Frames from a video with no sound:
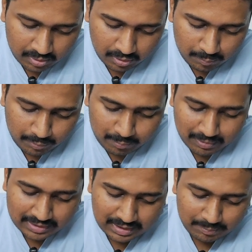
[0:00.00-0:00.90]
Or
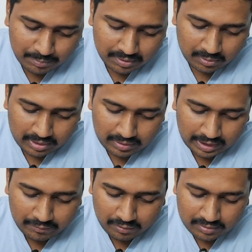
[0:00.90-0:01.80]
bookmark that pearl. Okay,
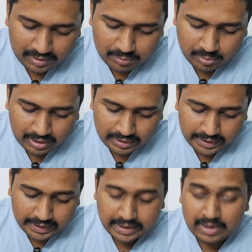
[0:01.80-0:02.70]
and for this you can
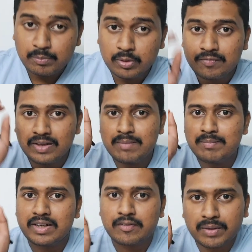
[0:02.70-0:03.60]
dedicate up to 5
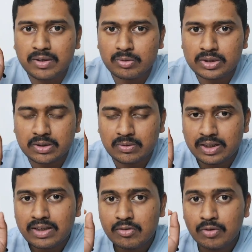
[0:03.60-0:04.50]
minutes per question.
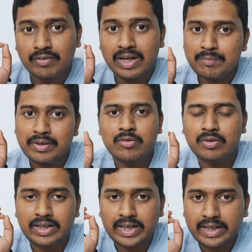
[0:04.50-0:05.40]
Okay, so 5 minutes
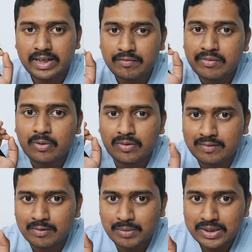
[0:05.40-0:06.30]
you can dedicate for
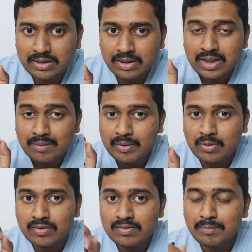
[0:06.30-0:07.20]
concept based,
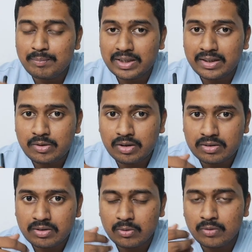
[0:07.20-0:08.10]
because the better you
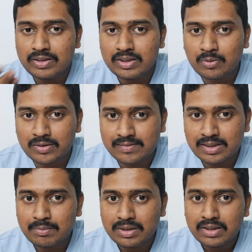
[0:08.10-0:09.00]
are thorough with the
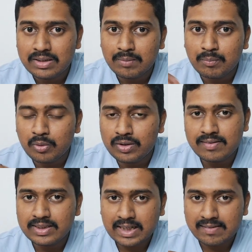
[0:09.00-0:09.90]
concept, the more
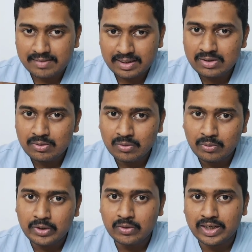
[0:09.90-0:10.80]
is the chance that you are
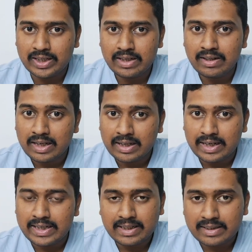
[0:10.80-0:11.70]
going to get it
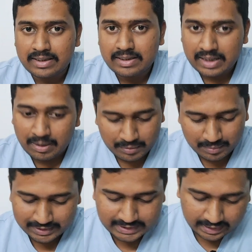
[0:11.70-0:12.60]
right in the
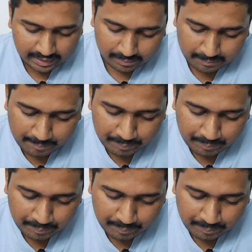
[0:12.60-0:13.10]
upcoming GT.